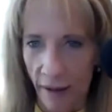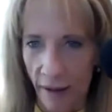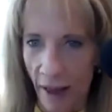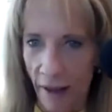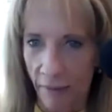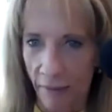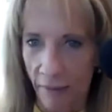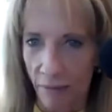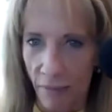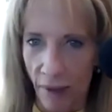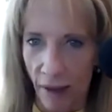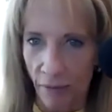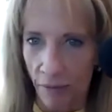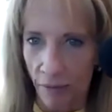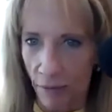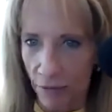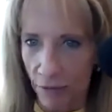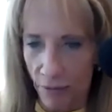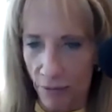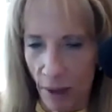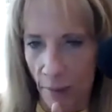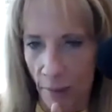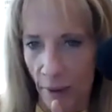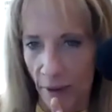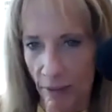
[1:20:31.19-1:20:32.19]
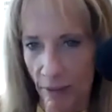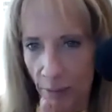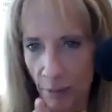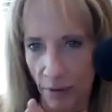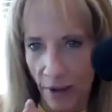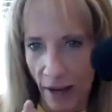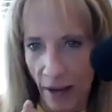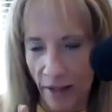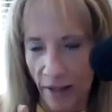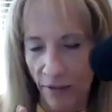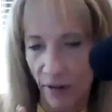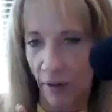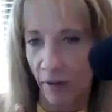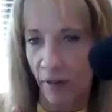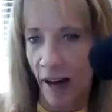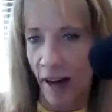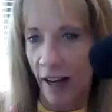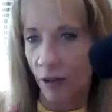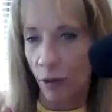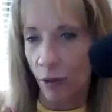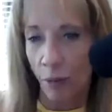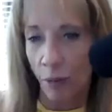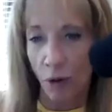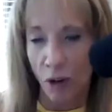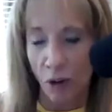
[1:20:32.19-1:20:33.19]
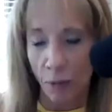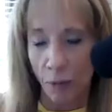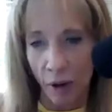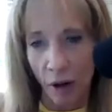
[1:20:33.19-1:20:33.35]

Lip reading: I'm on some scientific advisory boards,